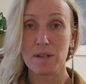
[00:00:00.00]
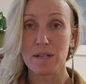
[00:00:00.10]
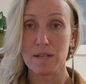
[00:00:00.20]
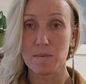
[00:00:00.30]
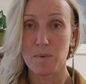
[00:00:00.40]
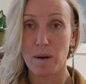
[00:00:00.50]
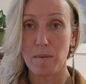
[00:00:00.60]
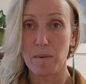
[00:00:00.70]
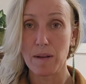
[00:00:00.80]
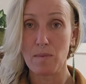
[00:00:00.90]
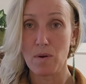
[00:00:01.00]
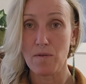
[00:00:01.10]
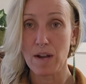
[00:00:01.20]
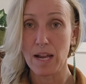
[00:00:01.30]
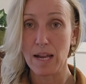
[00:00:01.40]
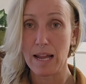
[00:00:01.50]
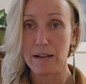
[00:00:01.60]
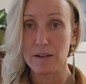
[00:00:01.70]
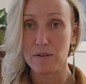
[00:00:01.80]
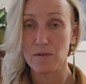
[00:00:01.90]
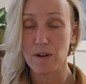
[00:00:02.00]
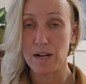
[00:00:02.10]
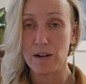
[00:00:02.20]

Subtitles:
it's probably more of a collective